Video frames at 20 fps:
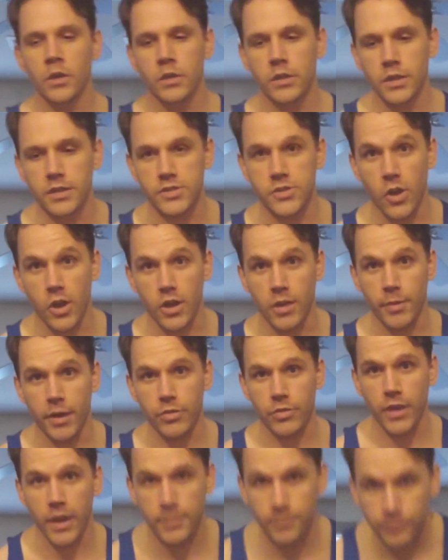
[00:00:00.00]
let's talk about
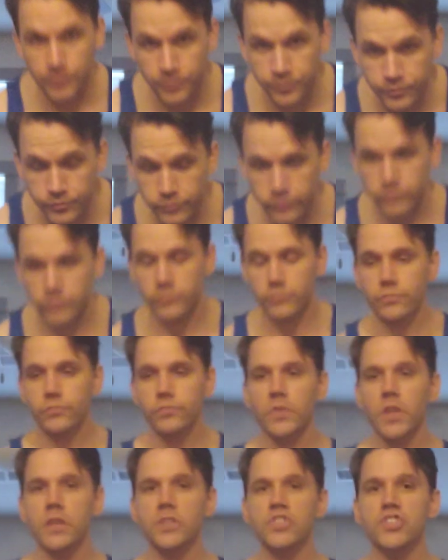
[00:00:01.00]
that.
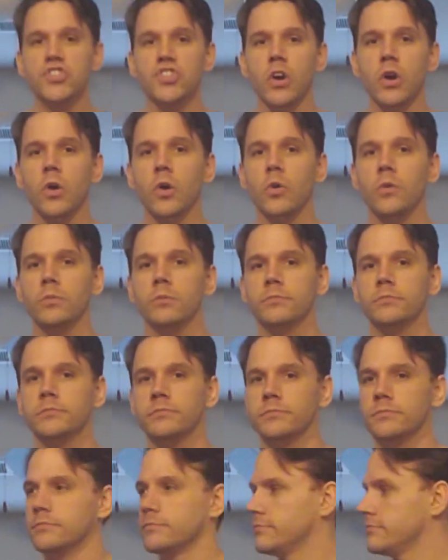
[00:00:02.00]
So,
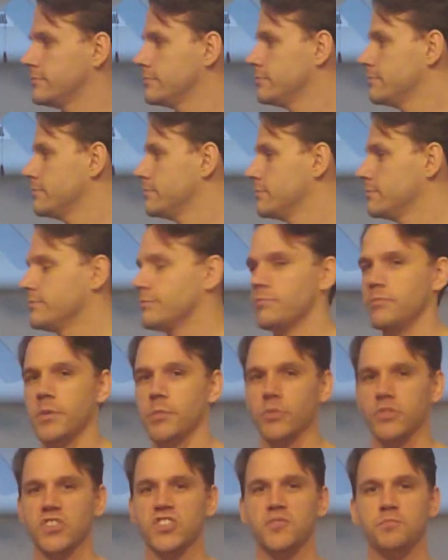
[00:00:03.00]

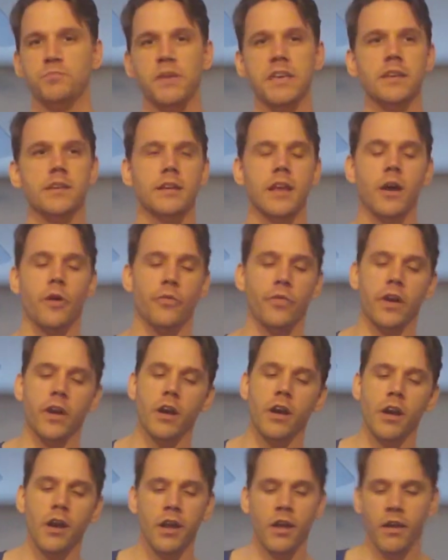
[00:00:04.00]
people speeding out
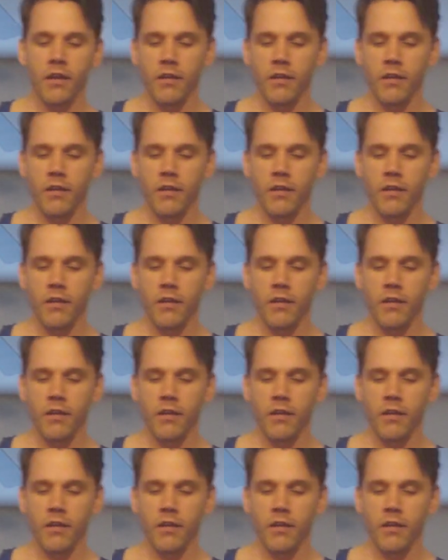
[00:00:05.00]
there.